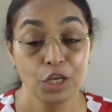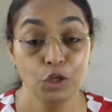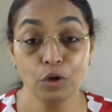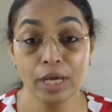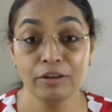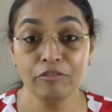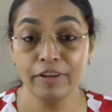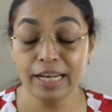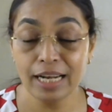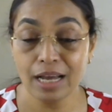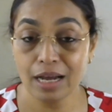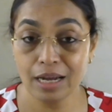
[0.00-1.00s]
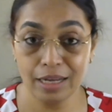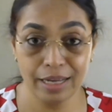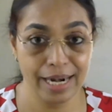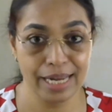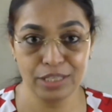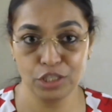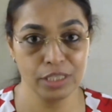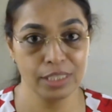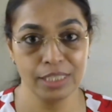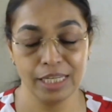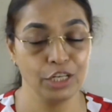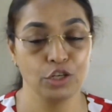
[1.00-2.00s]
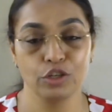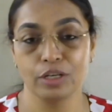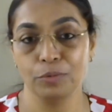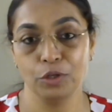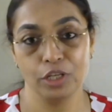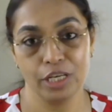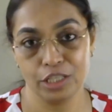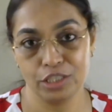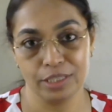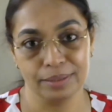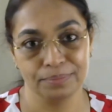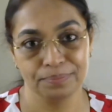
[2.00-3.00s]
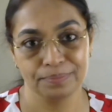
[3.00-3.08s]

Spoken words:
You can feel aggression in your communication.